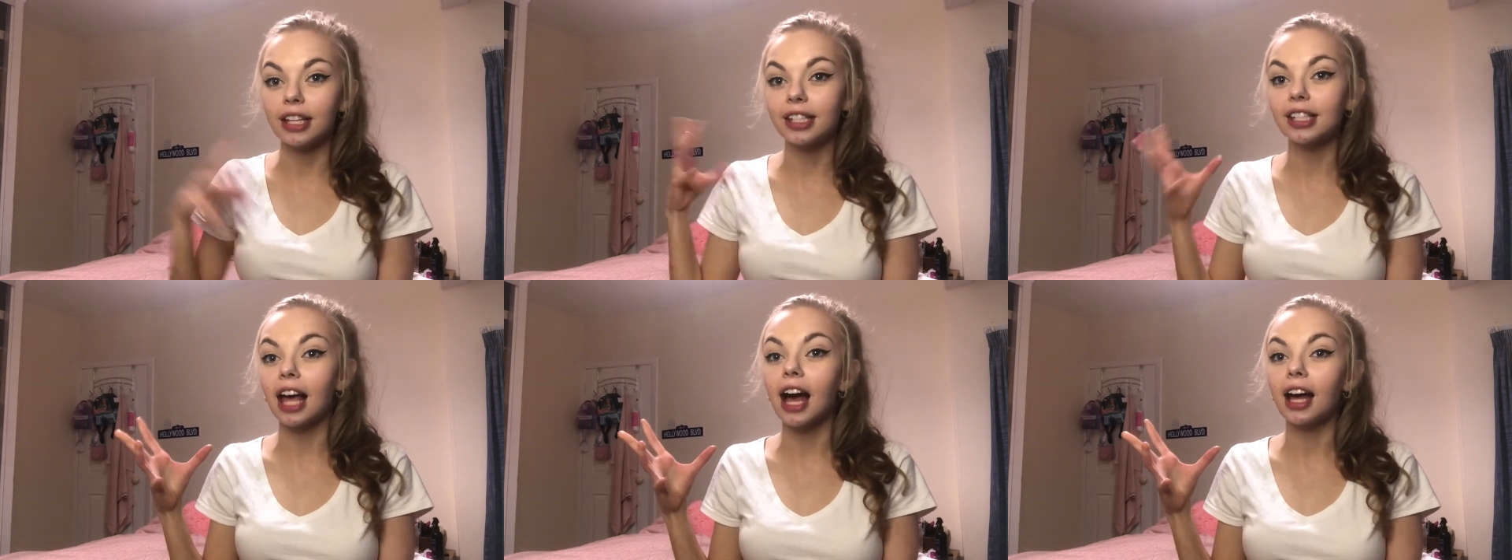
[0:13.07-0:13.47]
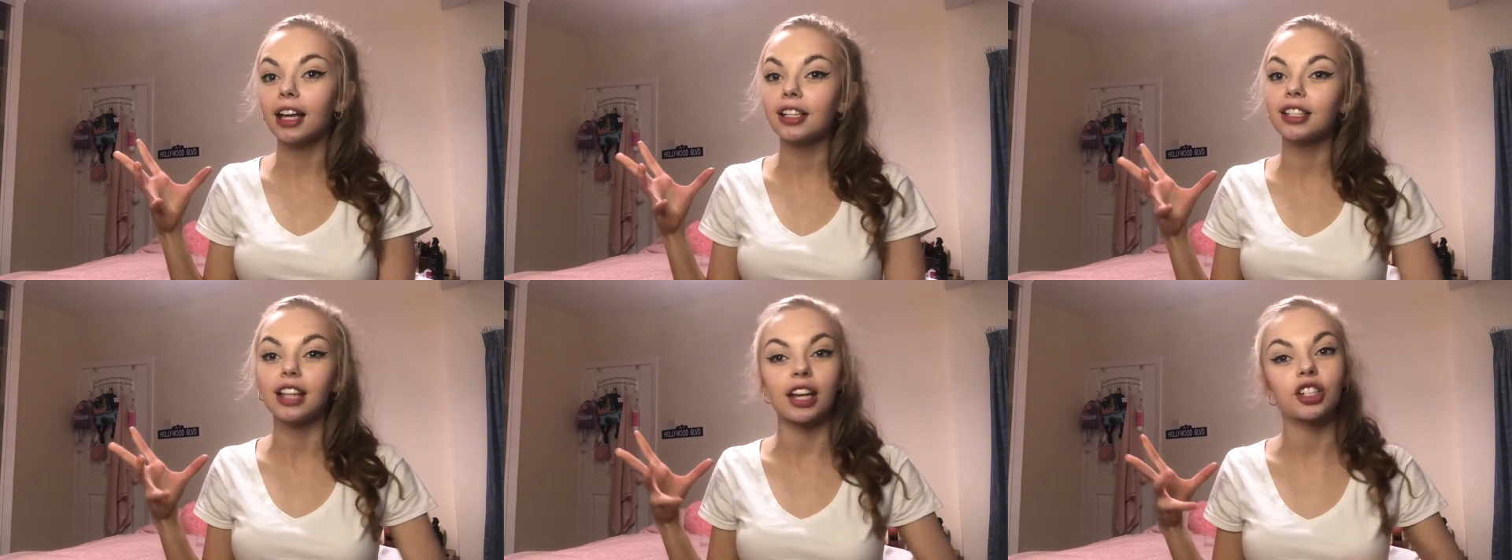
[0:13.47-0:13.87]

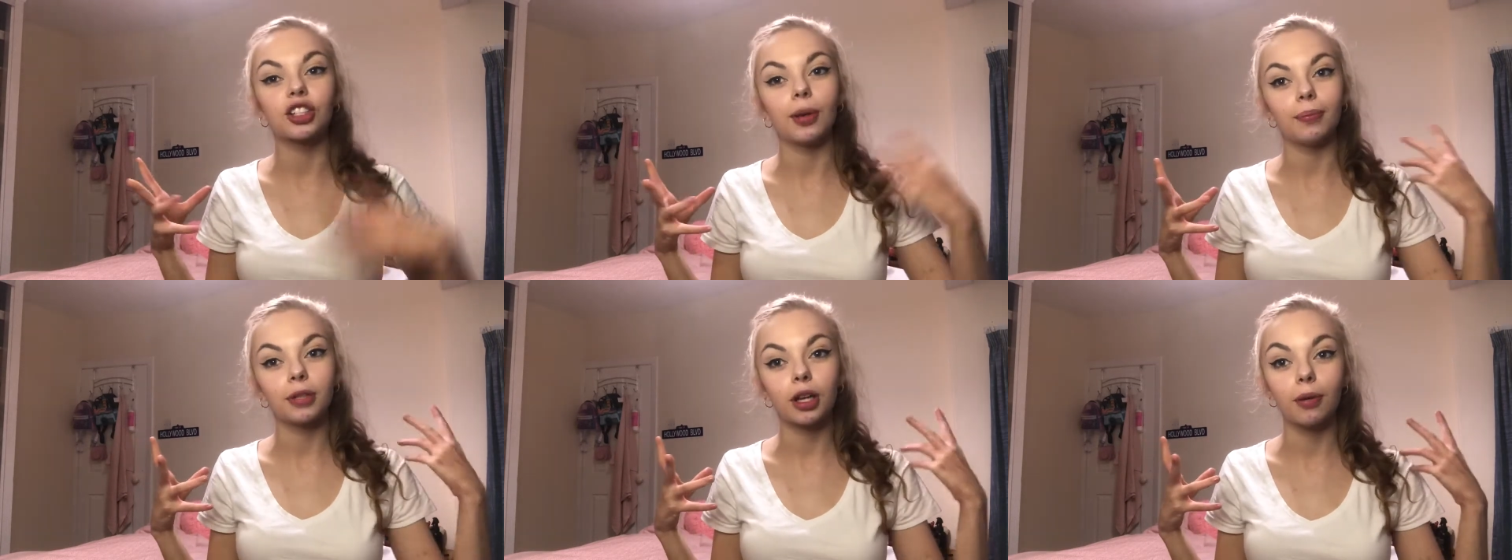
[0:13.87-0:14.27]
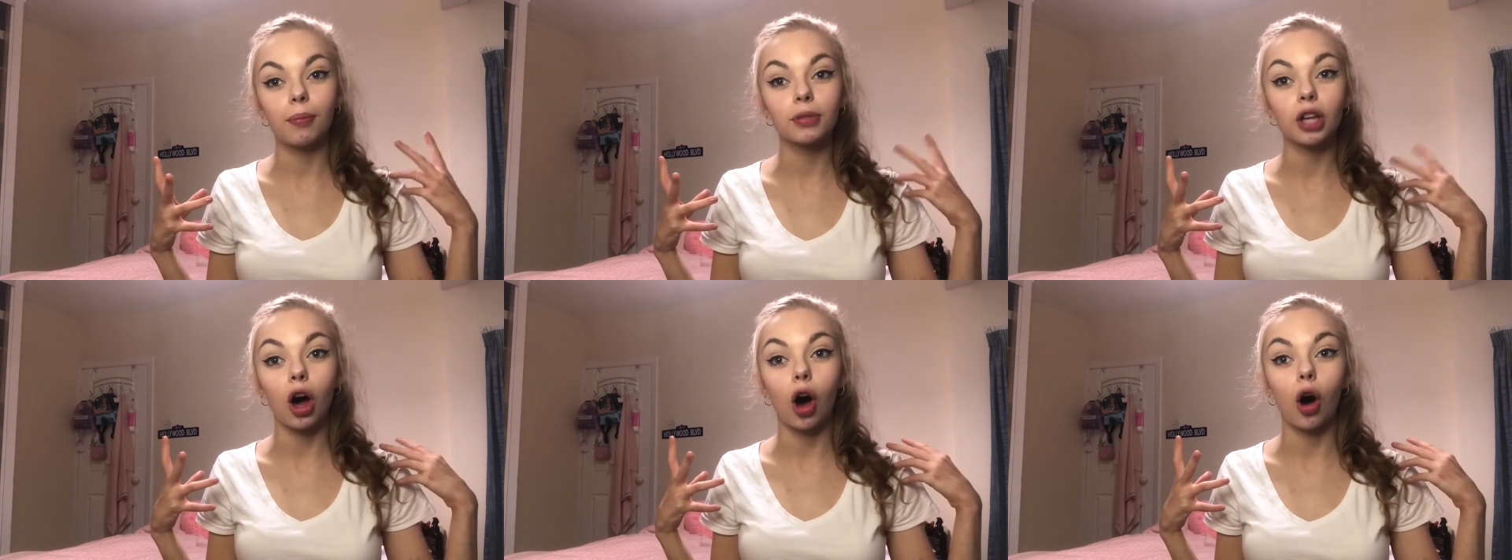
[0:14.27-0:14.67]

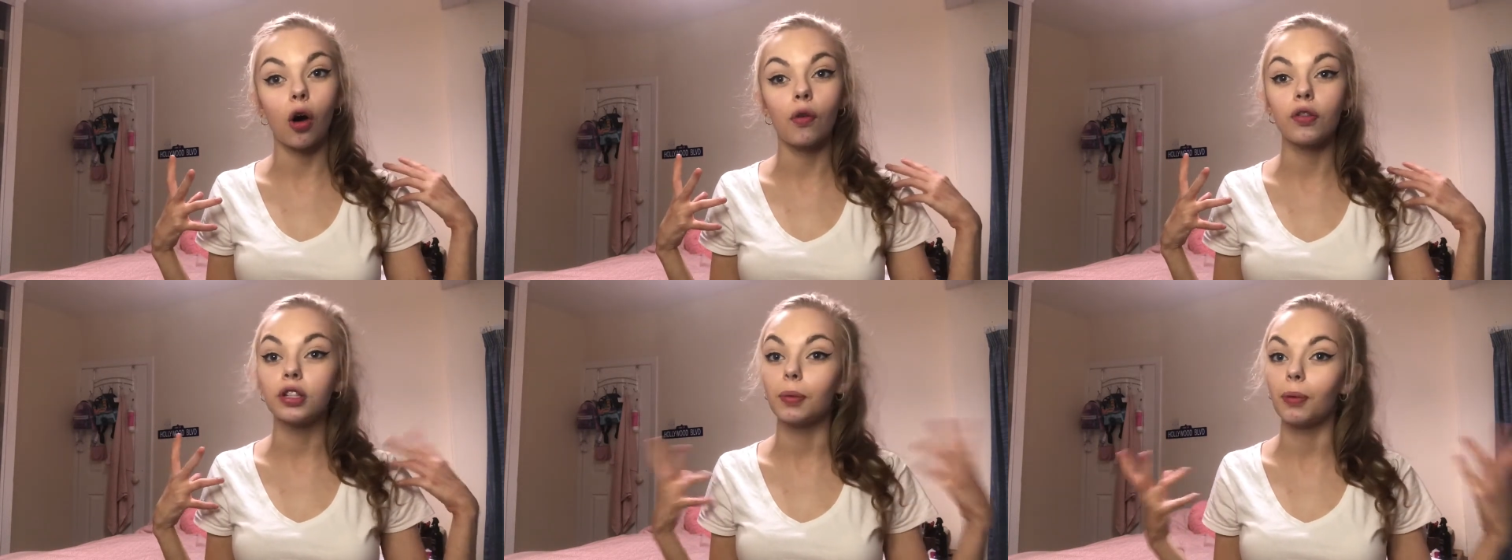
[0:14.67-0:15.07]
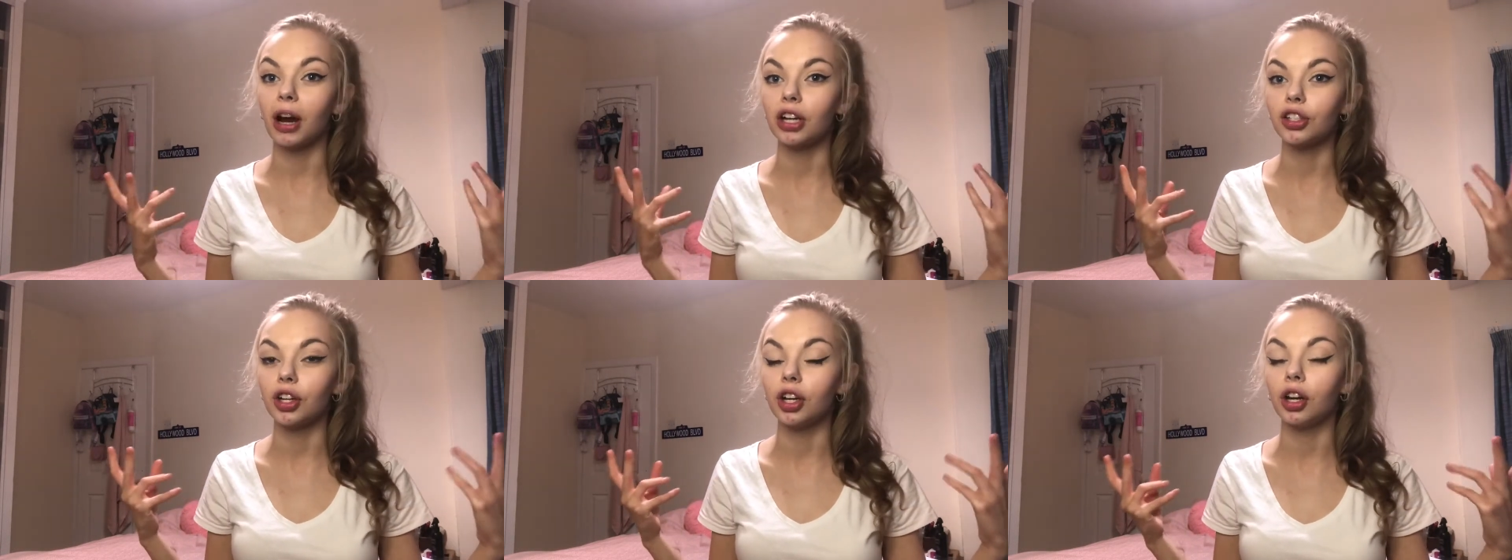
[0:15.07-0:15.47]
signs/symptoms of
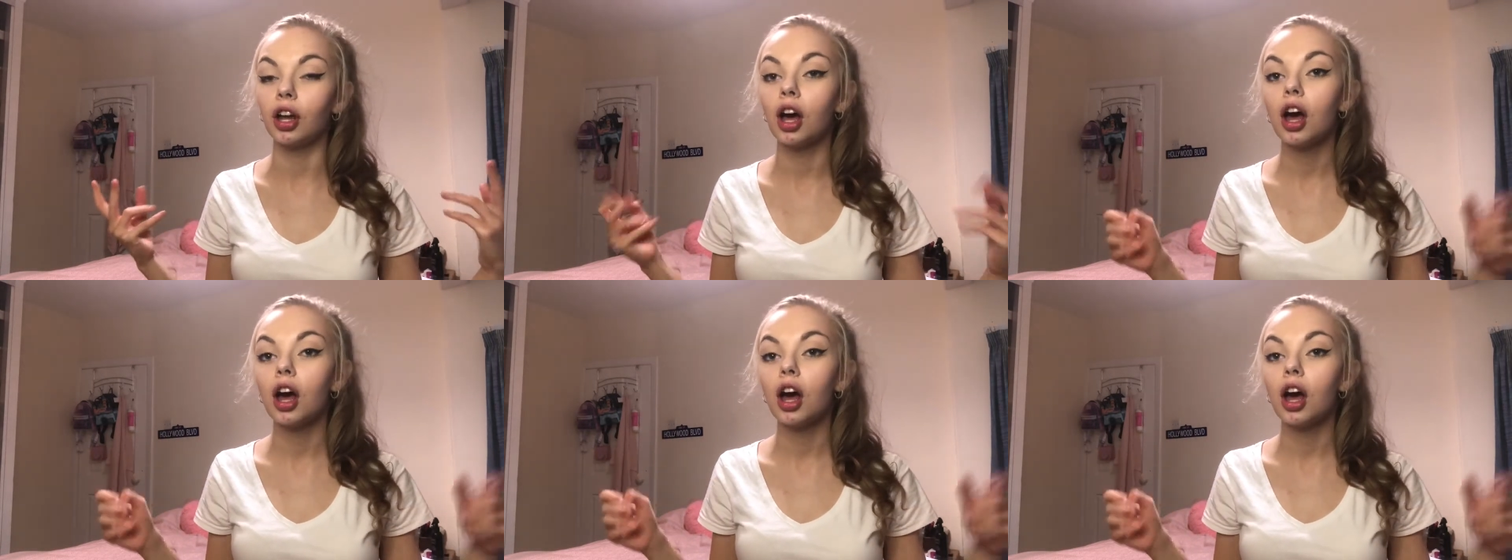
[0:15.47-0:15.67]
depression.